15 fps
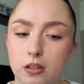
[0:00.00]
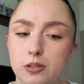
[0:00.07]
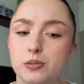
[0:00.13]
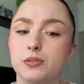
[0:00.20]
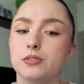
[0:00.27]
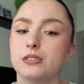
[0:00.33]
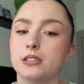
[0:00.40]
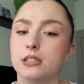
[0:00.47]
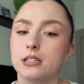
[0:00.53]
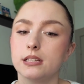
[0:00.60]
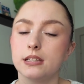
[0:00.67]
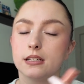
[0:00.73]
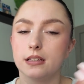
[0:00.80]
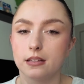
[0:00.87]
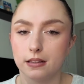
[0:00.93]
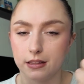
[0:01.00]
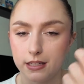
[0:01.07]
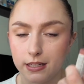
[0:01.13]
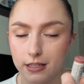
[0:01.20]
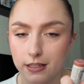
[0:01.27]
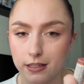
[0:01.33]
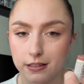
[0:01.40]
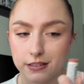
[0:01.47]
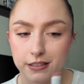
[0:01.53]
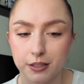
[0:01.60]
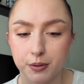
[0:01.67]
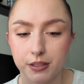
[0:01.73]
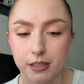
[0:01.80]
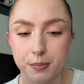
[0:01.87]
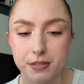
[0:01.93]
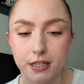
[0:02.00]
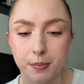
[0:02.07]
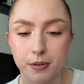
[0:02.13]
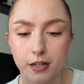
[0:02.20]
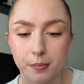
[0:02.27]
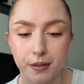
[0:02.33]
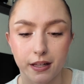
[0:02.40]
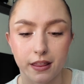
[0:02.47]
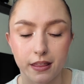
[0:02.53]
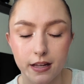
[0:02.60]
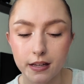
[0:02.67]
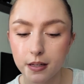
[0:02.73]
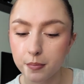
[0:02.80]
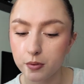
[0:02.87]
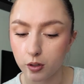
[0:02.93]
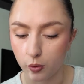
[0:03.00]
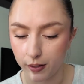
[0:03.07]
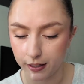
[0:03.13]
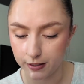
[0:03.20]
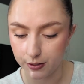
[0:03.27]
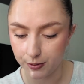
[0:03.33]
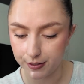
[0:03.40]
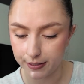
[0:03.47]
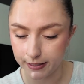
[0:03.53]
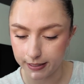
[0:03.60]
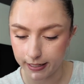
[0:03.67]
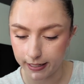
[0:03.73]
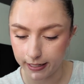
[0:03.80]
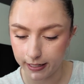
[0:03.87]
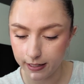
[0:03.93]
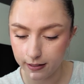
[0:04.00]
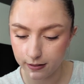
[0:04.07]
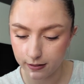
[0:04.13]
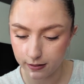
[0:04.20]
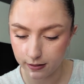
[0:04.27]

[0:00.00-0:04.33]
use the liquid lipstick part, but I think I'm going to today.